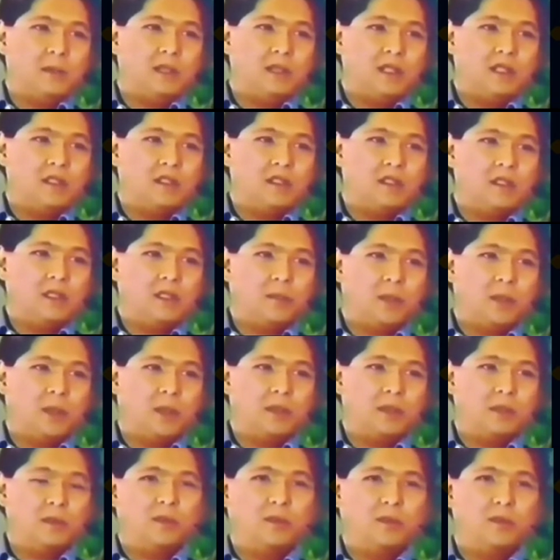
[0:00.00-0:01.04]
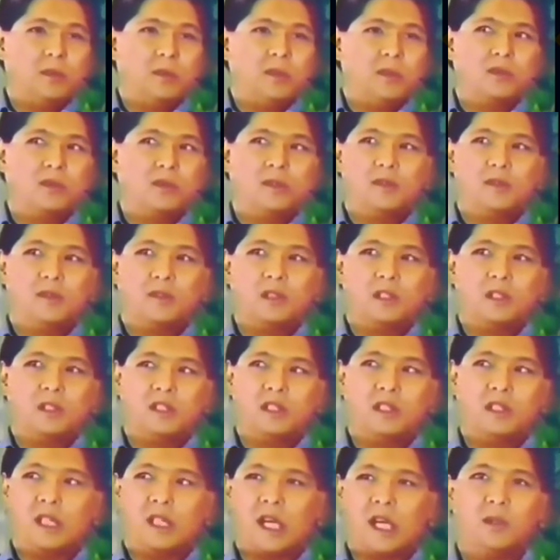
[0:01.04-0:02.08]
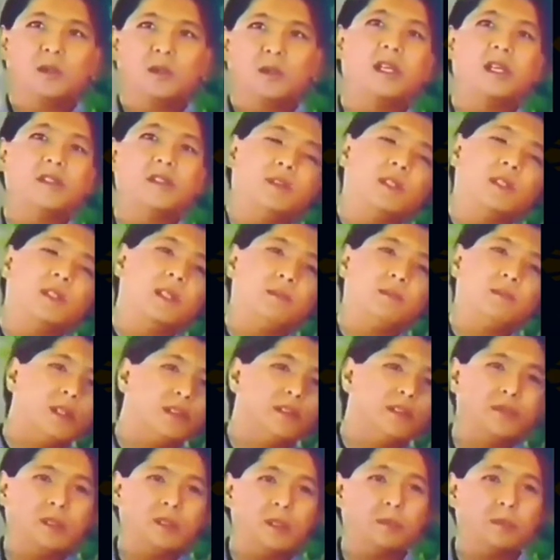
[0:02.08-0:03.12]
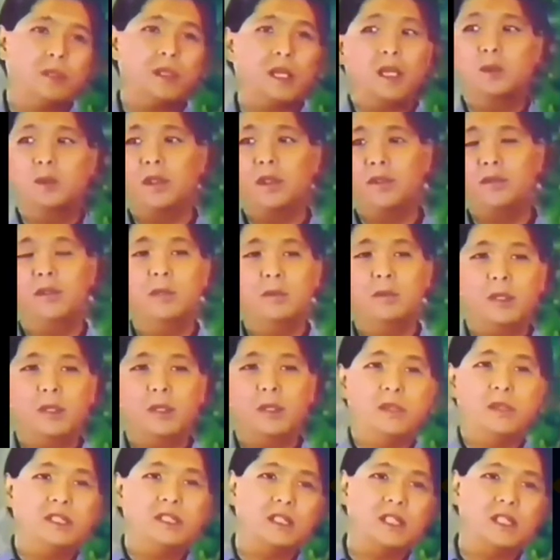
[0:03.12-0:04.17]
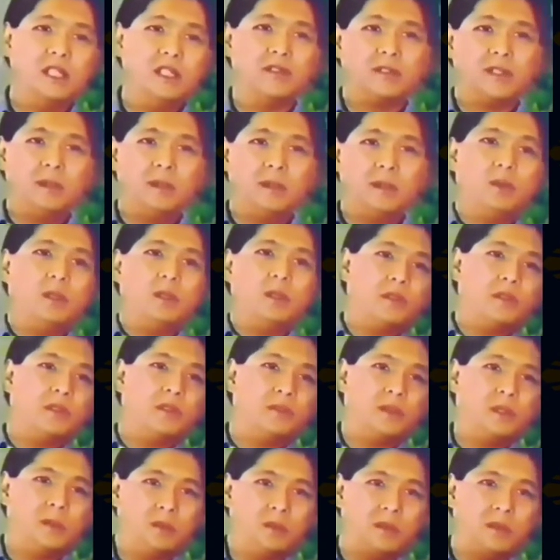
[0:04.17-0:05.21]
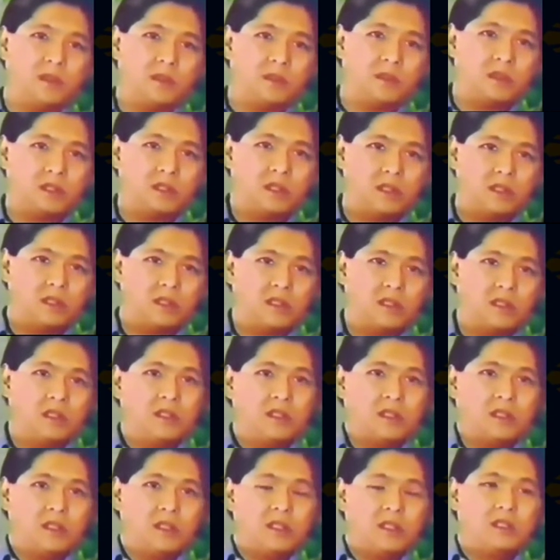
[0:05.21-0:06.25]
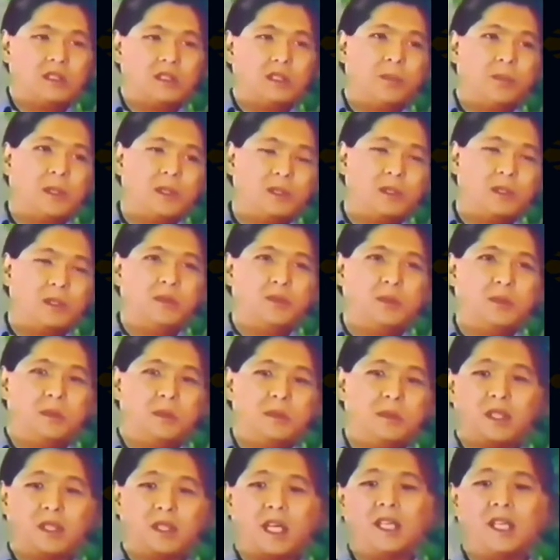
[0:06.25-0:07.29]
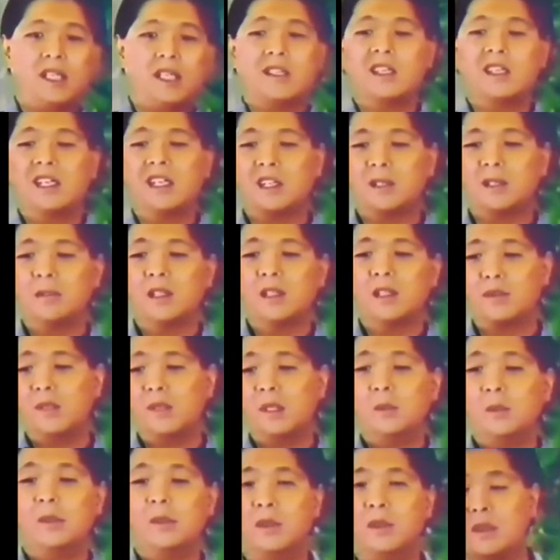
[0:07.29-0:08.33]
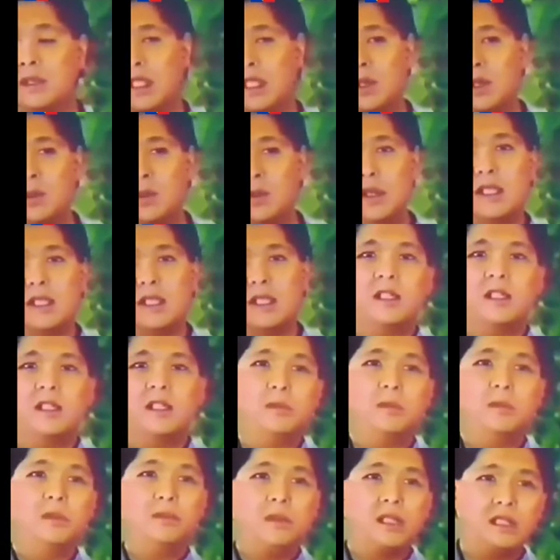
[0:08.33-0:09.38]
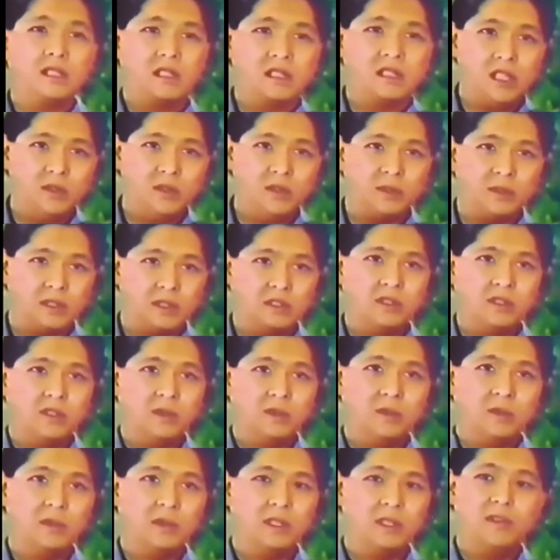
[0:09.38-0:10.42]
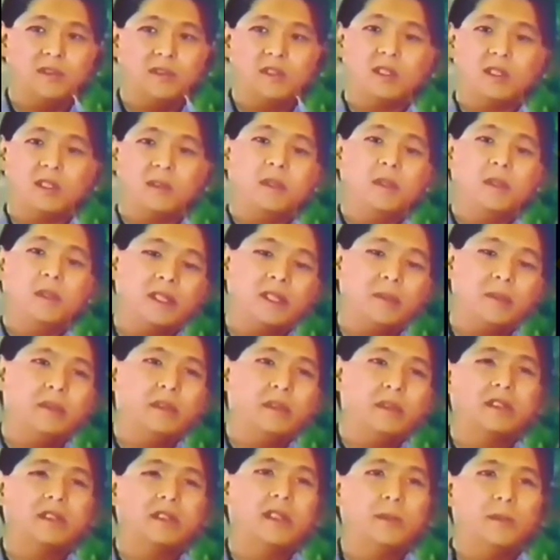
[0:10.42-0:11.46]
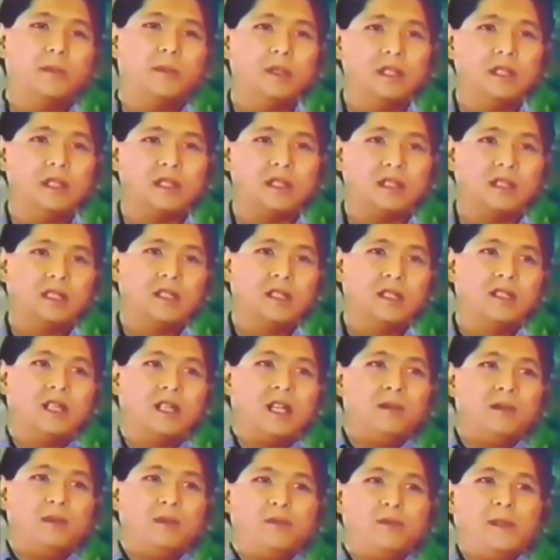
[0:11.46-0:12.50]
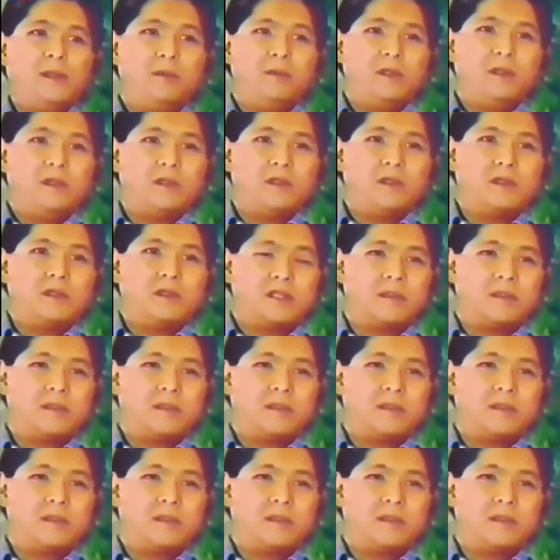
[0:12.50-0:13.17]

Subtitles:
see, it's impossible for me to differentiate how do I feel about the Filipinos. How do I feel about myself? I'm one of the Filipinos. It's impossible for me to say, I think about Filipinos that way. I think about myself in a certain way. I think about them in the same way. I'm a Filipino.